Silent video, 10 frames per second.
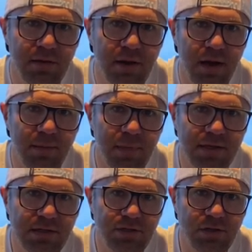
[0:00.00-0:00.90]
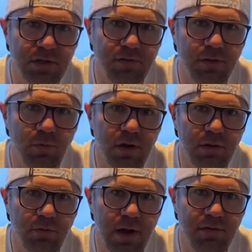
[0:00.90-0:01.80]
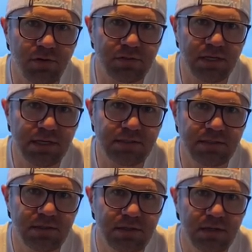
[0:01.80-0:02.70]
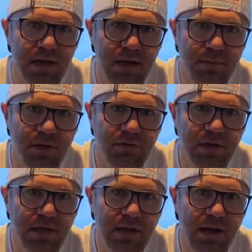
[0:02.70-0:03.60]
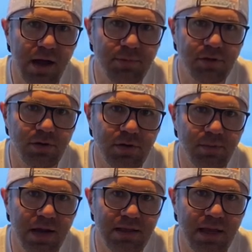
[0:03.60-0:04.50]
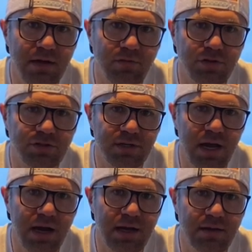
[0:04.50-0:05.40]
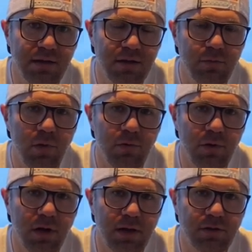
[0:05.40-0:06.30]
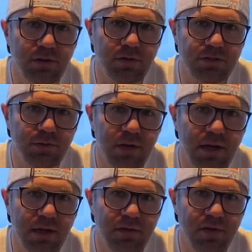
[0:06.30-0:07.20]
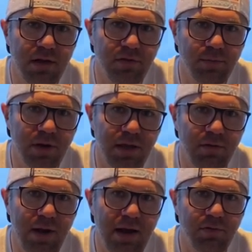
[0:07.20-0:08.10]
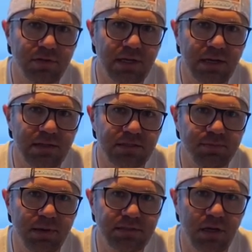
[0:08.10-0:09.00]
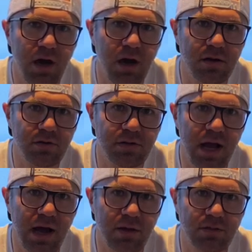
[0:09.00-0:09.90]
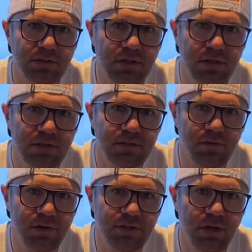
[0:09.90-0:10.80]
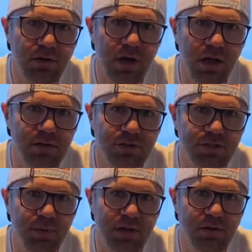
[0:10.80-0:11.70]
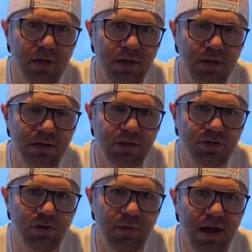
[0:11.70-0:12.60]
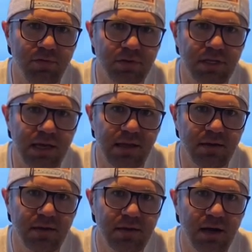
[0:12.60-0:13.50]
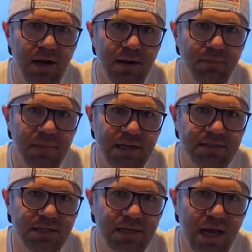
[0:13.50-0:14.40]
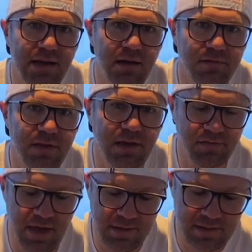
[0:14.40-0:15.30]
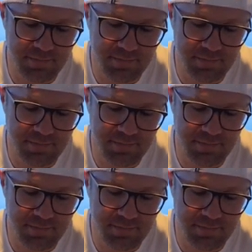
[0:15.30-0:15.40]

Um, additionally, if you want raffle tickets, um, you did get an opportunity to buy the anniversary nine, what we're gonna do is we're gonna give everybody a raffle ticket that spends $100. So for each $100 you spend, you get an additional raffle ticket. Um, that's the night of the event.